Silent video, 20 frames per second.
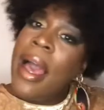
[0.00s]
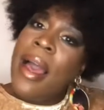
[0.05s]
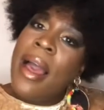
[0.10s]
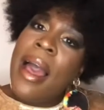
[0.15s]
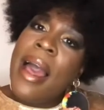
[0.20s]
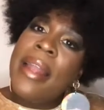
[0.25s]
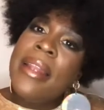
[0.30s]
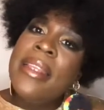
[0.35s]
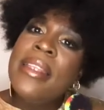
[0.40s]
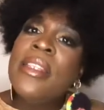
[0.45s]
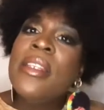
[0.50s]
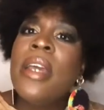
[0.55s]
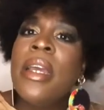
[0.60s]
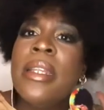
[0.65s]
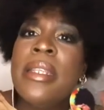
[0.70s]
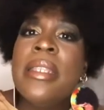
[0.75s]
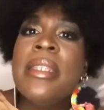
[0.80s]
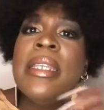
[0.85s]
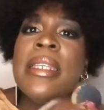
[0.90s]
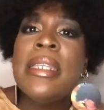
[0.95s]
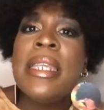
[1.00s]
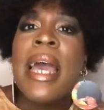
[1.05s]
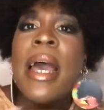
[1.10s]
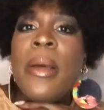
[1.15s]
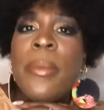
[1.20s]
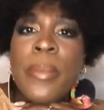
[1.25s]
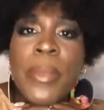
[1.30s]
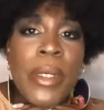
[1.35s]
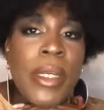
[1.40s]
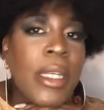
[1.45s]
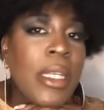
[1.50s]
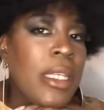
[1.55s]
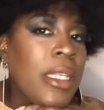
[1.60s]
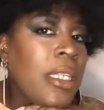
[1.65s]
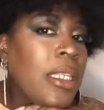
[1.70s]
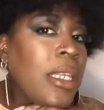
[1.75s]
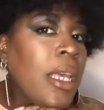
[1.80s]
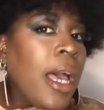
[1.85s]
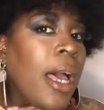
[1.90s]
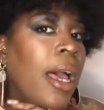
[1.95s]
I need to go and sit down
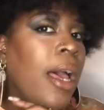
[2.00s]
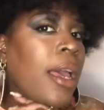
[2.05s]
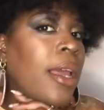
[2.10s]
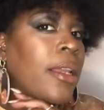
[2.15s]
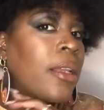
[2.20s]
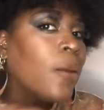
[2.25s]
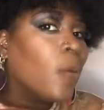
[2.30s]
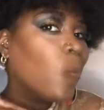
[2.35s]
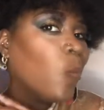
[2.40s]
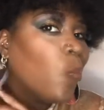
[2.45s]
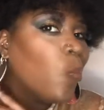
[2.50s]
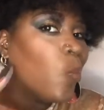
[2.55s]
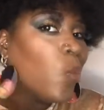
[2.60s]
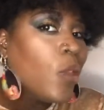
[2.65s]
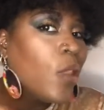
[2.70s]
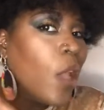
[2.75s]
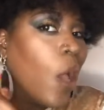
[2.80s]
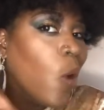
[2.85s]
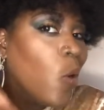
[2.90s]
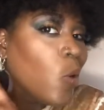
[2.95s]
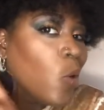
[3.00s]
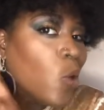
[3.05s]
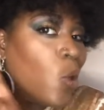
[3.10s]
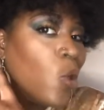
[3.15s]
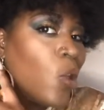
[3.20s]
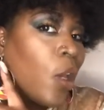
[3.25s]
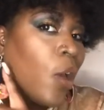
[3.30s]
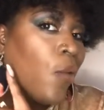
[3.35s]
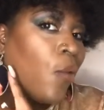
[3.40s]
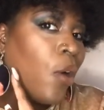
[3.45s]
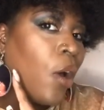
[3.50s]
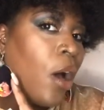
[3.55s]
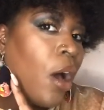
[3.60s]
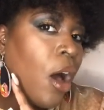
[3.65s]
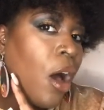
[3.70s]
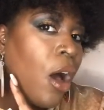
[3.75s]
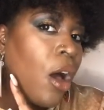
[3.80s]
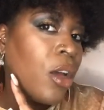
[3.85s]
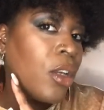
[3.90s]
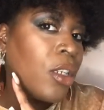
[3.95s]
because now it just looks like I've got a
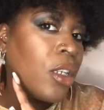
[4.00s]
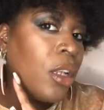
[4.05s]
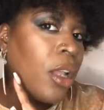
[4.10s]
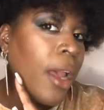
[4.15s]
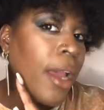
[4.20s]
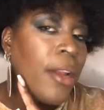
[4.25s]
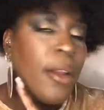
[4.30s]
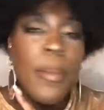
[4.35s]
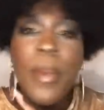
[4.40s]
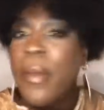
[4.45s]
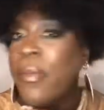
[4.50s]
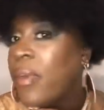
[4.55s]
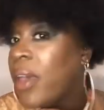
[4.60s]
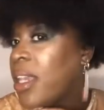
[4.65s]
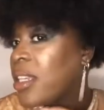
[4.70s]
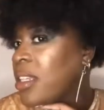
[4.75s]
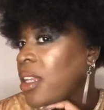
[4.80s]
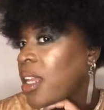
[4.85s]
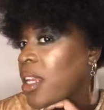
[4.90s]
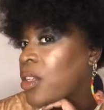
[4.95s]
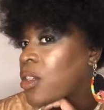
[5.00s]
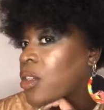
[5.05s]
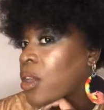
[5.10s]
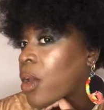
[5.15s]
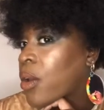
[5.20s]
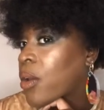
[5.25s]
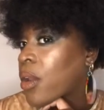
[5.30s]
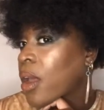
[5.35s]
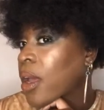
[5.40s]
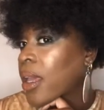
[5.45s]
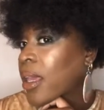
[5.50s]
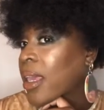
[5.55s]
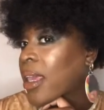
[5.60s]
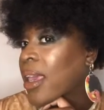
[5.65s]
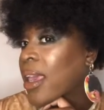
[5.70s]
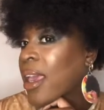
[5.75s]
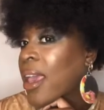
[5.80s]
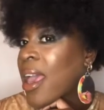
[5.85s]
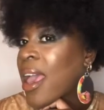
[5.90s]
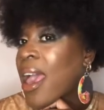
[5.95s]
harsh line on my face don't like
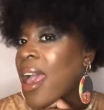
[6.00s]
it.